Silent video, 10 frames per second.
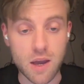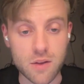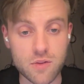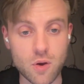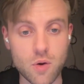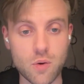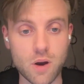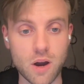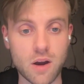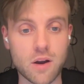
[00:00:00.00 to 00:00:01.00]
Yeah.
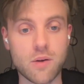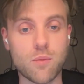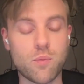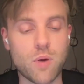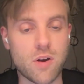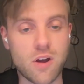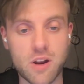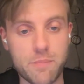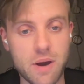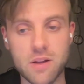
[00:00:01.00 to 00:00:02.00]
So uh, we're
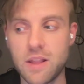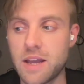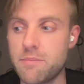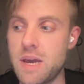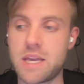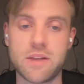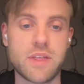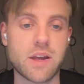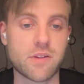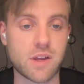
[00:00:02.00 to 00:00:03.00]
not about like making
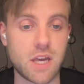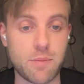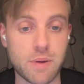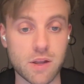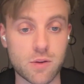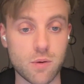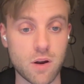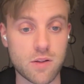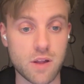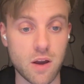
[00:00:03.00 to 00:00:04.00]
things and keeping it to
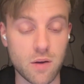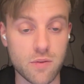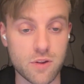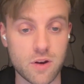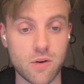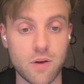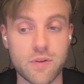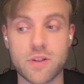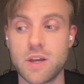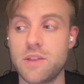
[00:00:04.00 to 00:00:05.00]
ourselves. You know,
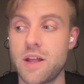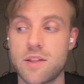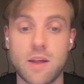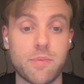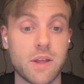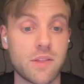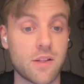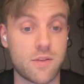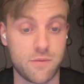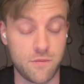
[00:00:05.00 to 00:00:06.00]
obviously that's something
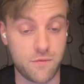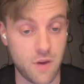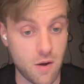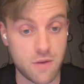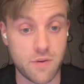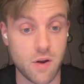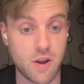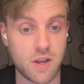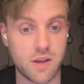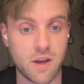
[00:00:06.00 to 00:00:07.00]
that's very,
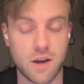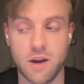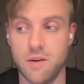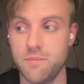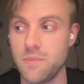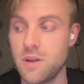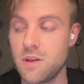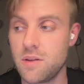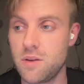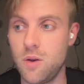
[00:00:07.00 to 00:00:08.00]
very uh,
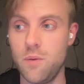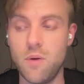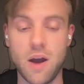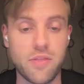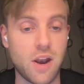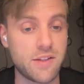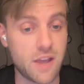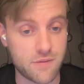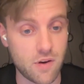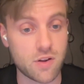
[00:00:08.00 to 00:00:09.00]
you know, I, that I
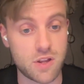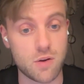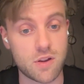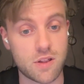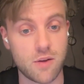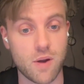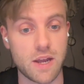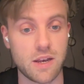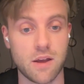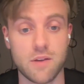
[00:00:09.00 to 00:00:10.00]
take very seriously,
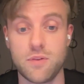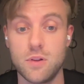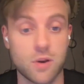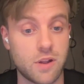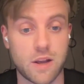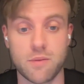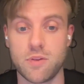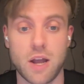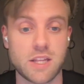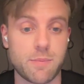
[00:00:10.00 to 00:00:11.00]
right? Uh, if you look,
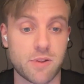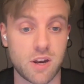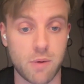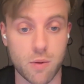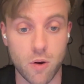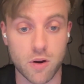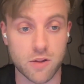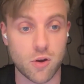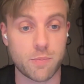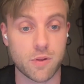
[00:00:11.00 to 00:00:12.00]
like ninety percent of my
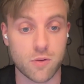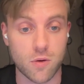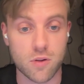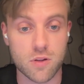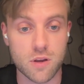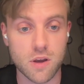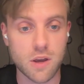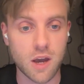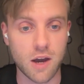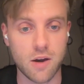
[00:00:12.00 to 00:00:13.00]
work is open source,
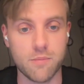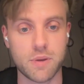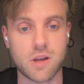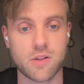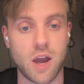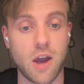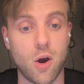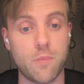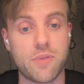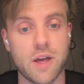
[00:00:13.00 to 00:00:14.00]
um, because I
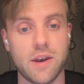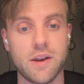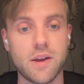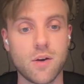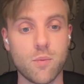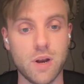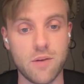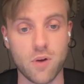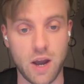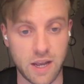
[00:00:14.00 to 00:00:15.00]
hope that
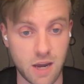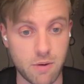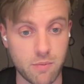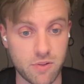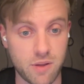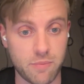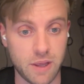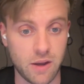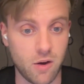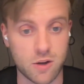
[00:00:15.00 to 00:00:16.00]
whenever I come up with
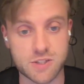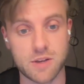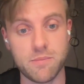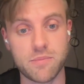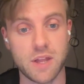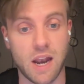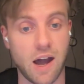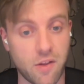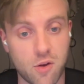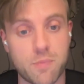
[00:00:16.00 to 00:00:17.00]
something awesome, that
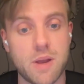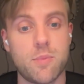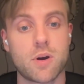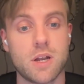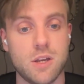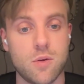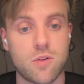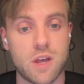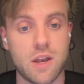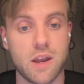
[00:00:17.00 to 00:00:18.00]
other people can
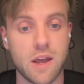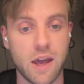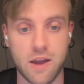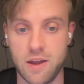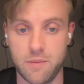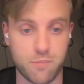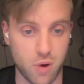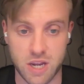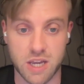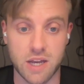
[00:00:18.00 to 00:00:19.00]
use it and
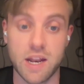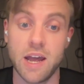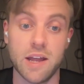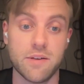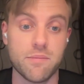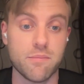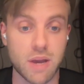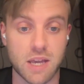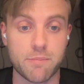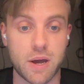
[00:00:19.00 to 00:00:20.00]
break it and
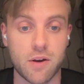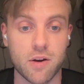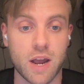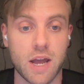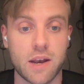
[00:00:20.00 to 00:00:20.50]
make it better.